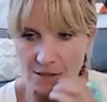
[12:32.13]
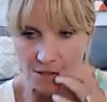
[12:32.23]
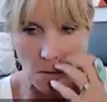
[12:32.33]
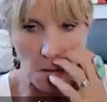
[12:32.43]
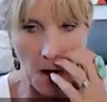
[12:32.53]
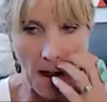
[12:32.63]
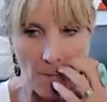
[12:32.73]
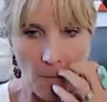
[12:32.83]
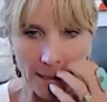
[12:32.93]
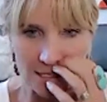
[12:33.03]
So I
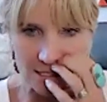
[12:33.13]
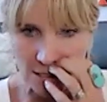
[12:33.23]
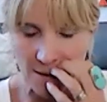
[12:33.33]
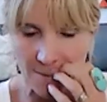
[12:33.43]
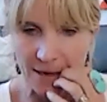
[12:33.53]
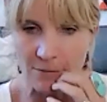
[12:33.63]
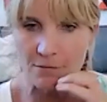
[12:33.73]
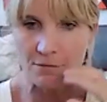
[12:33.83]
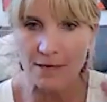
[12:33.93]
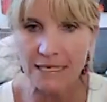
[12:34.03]
want to start by
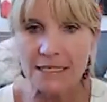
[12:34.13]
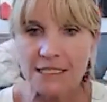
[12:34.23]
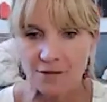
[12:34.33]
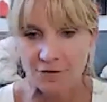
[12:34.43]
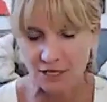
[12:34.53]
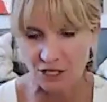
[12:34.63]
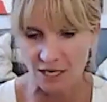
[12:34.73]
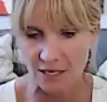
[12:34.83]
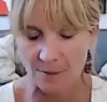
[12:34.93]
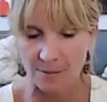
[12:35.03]
really
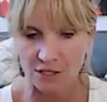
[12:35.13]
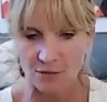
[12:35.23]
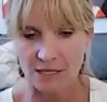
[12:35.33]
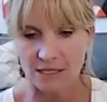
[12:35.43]
differentiating between